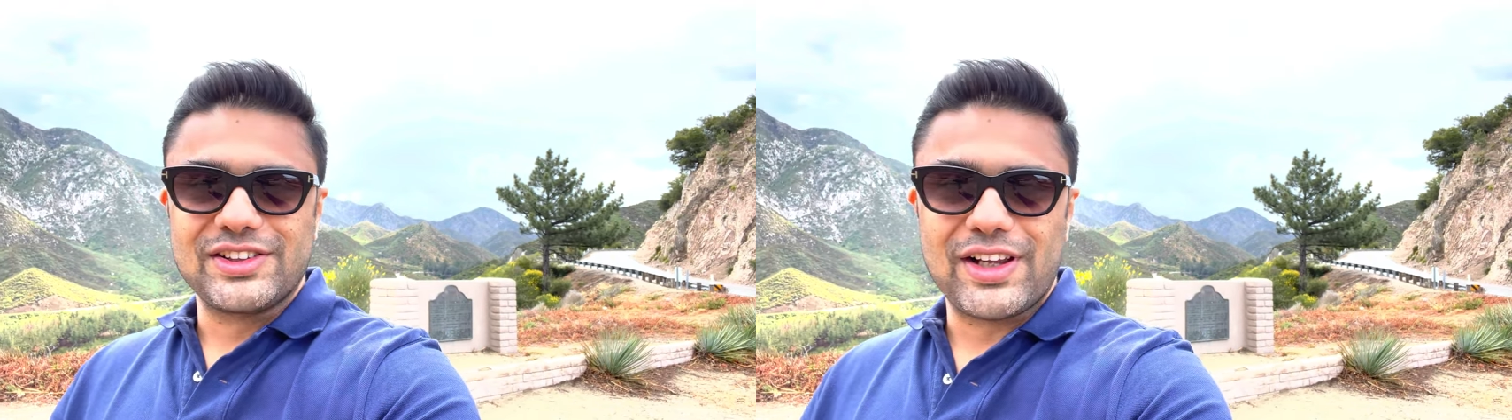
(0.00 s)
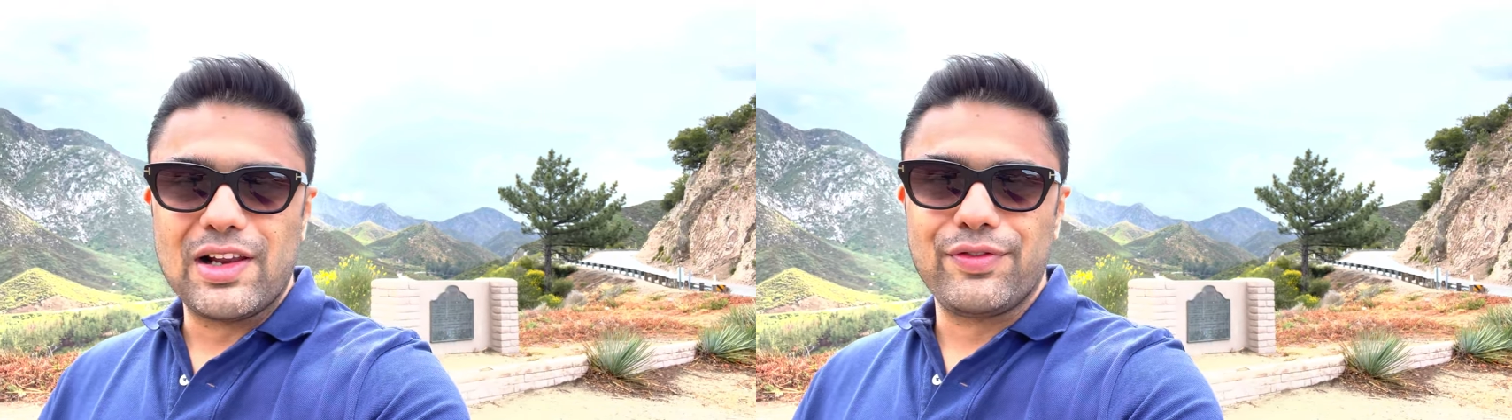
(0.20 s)

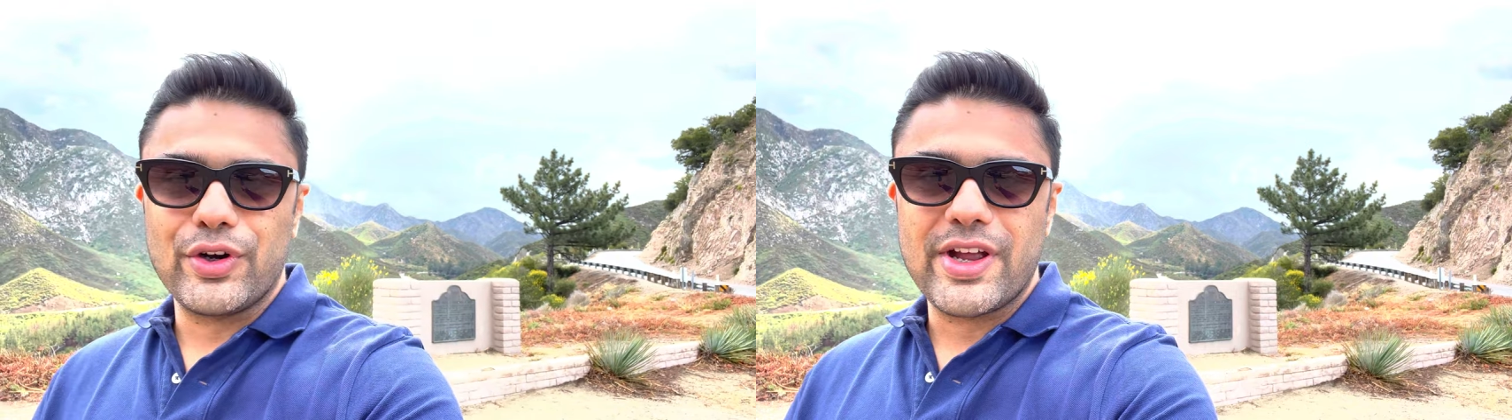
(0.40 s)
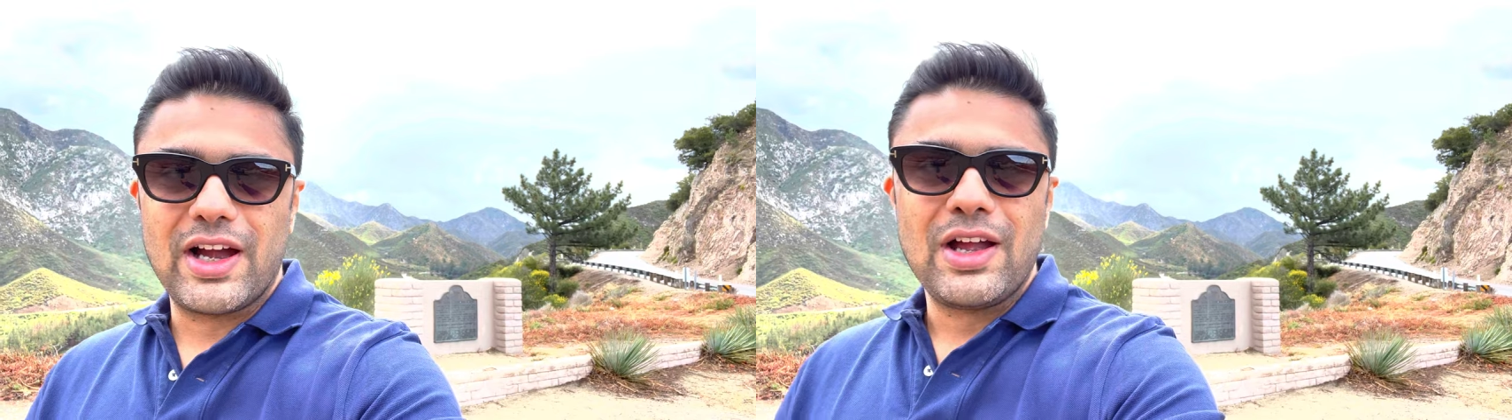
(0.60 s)

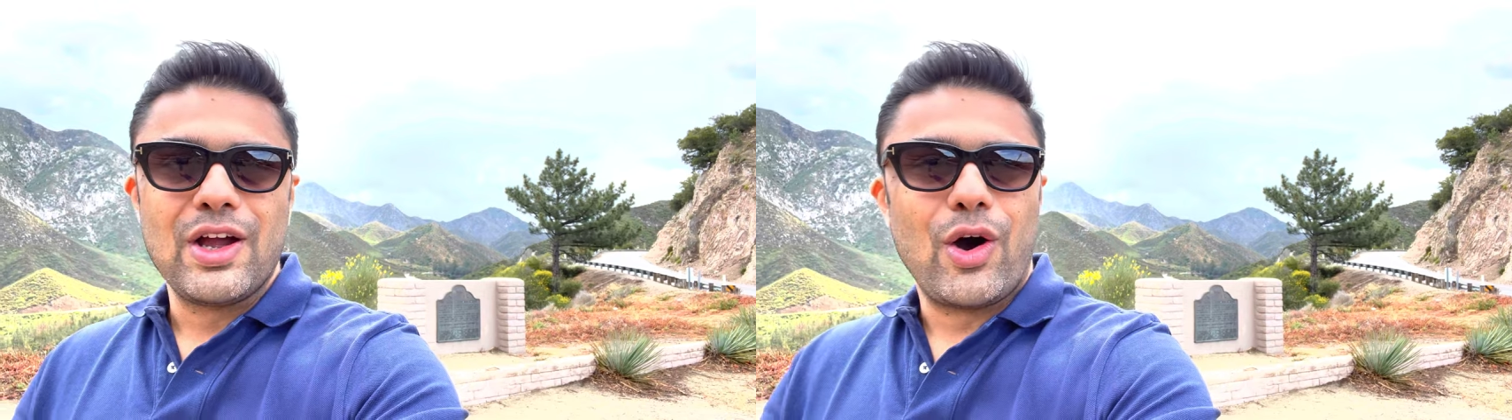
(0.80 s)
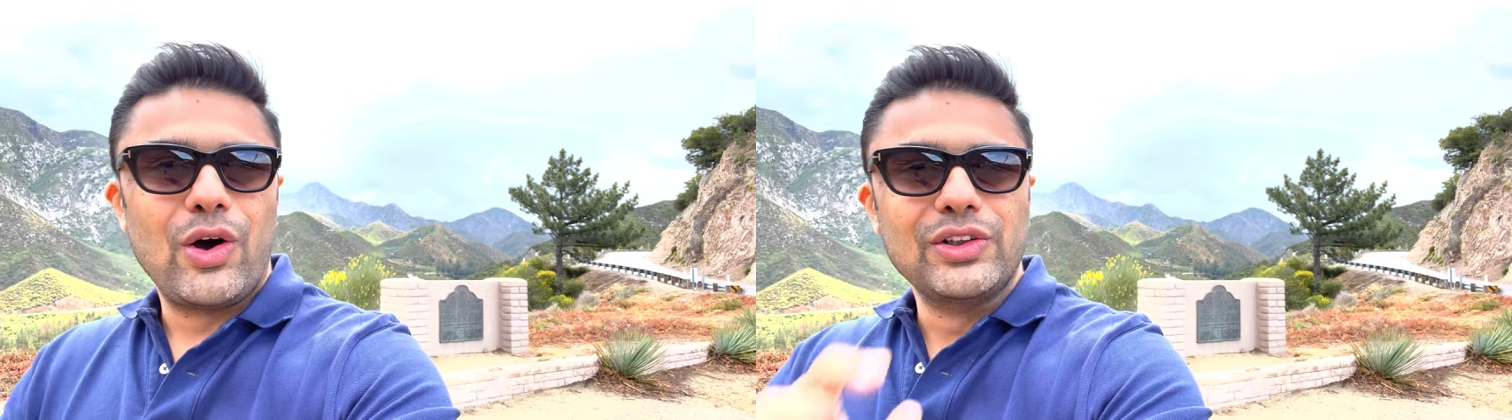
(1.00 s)
California
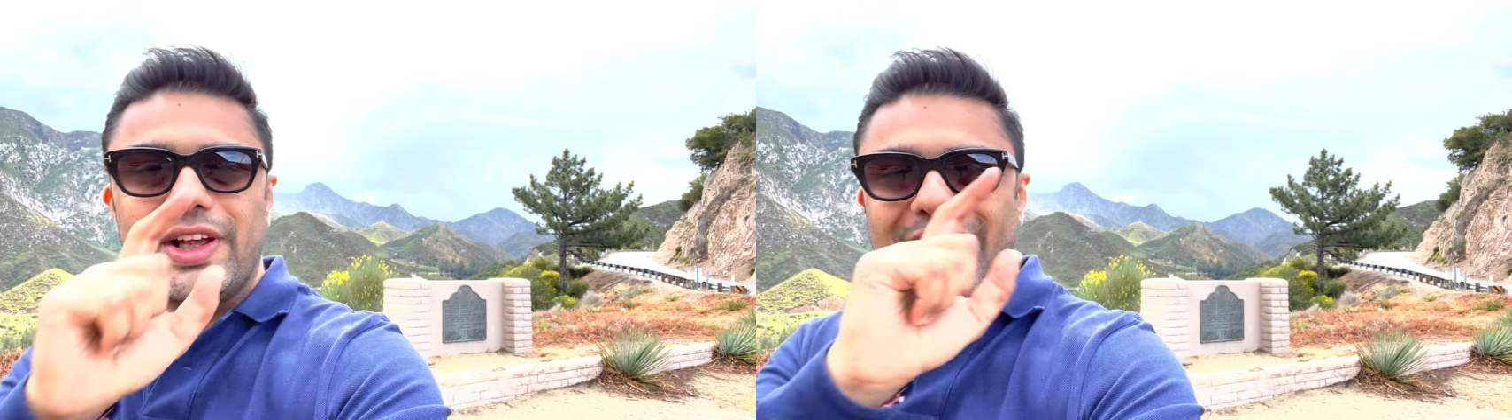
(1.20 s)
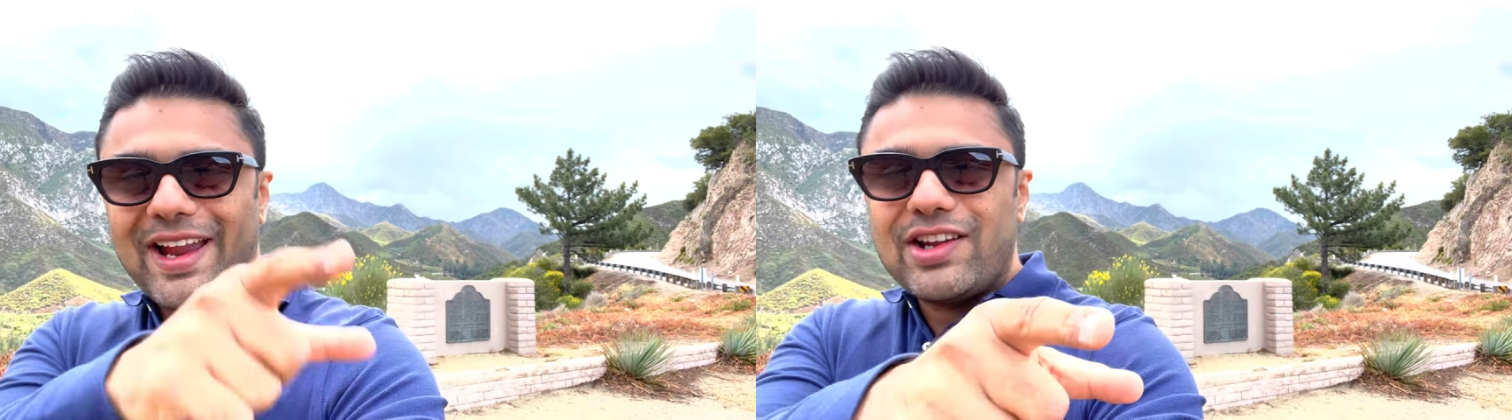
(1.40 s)
on
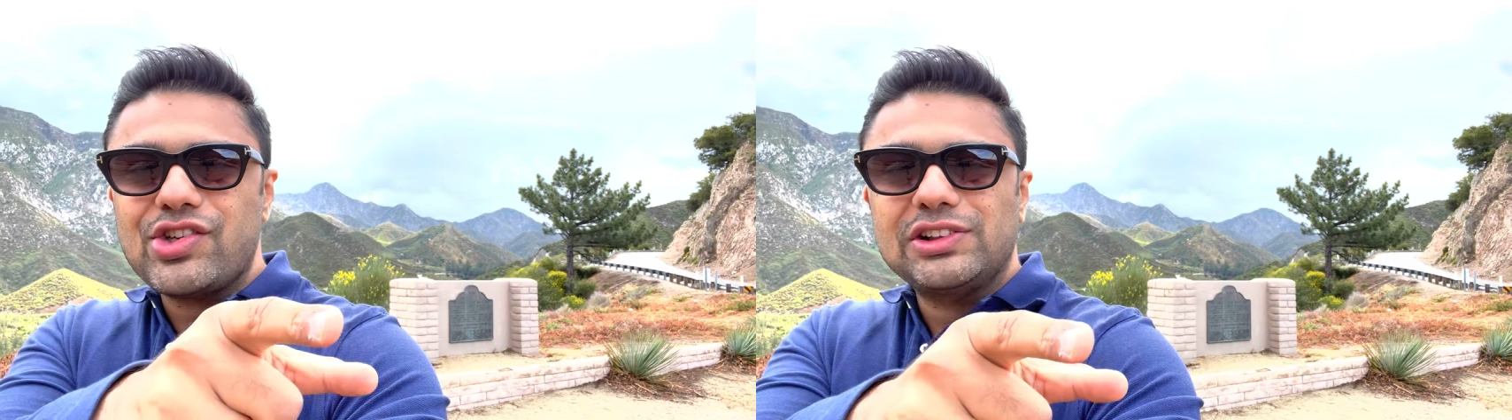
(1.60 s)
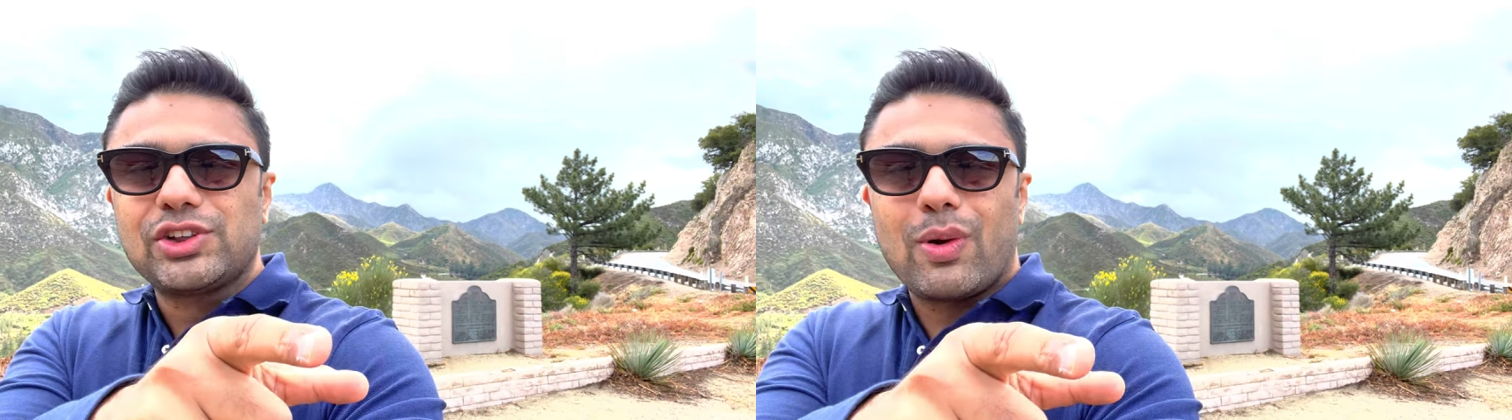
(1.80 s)
the Angel's